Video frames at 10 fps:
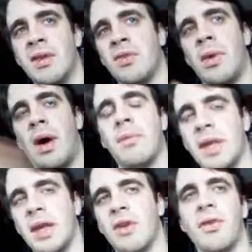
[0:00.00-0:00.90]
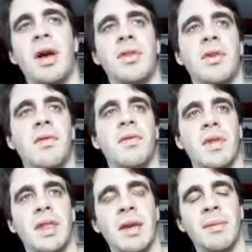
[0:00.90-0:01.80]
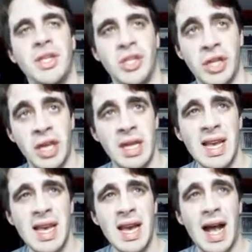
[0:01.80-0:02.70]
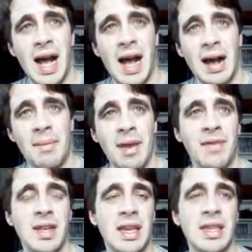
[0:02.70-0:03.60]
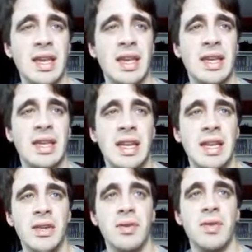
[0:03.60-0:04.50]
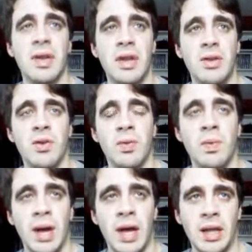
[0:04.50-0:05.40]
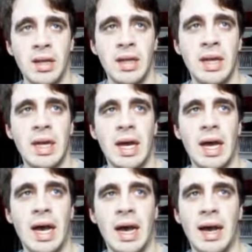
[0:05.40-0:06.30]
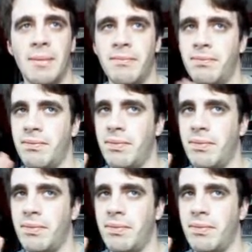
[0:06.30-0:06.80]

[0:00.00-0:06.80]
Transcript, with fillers: Swamp Thing crossover thingamajiggy, um, if it doesn't continuously do well, um,